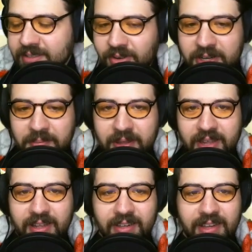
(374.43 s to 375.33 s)
going to be
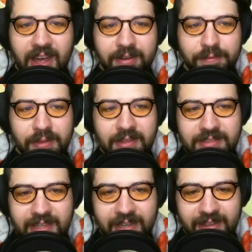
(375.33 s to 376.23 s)
a lot of things
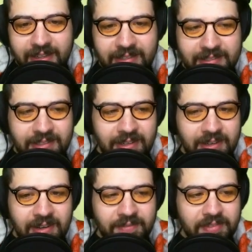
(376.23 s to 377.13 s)
like this
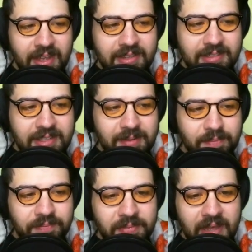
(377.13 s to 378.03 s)
as the
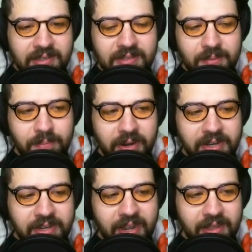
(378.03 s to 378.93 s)
Bunny
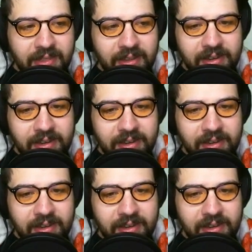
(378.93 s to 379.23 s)
Day thing